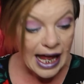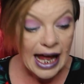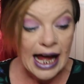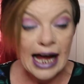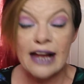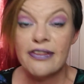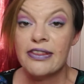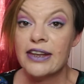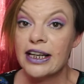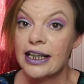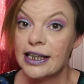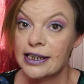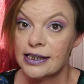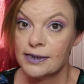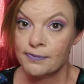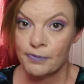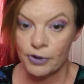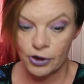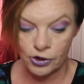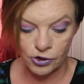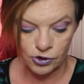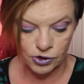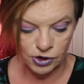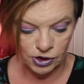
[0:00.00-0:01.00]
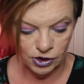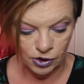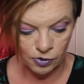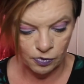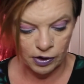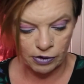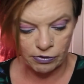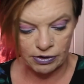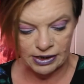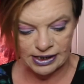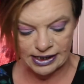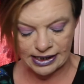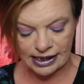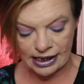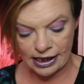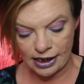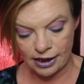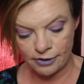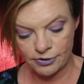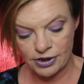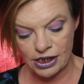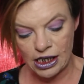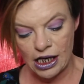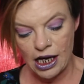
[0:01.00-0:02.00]
And the last product that we
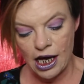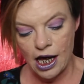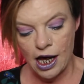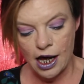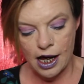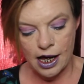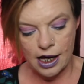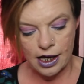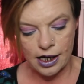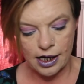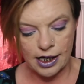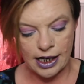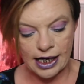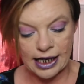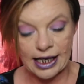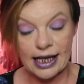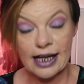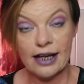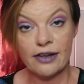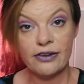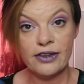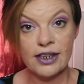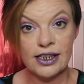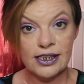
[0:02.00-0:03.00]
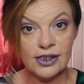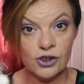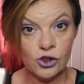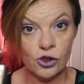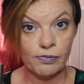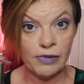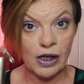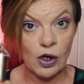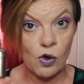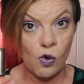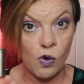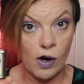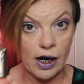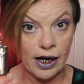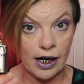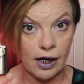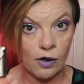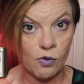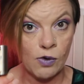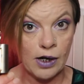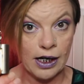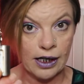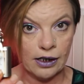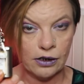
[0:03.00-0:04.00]
received, again, this took me quite a
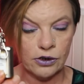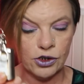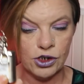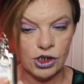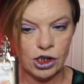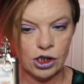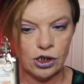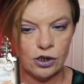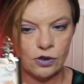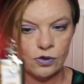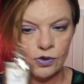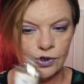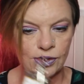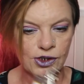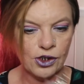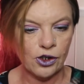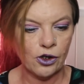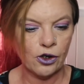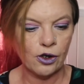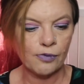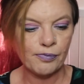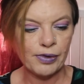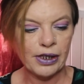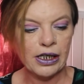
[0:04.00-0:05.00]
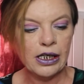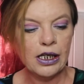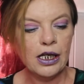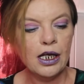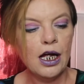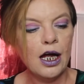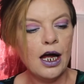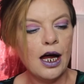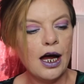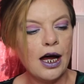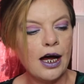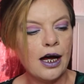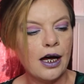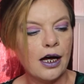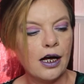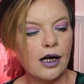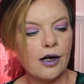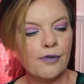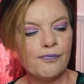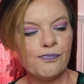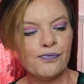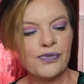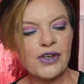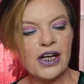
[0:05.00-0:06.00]
while to use up.
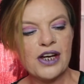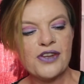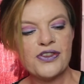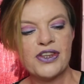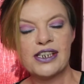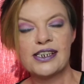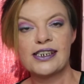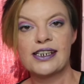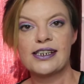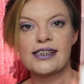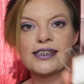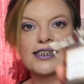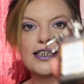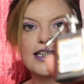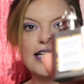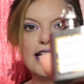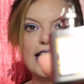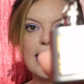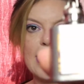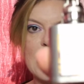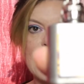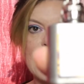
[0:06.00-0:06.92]
This is the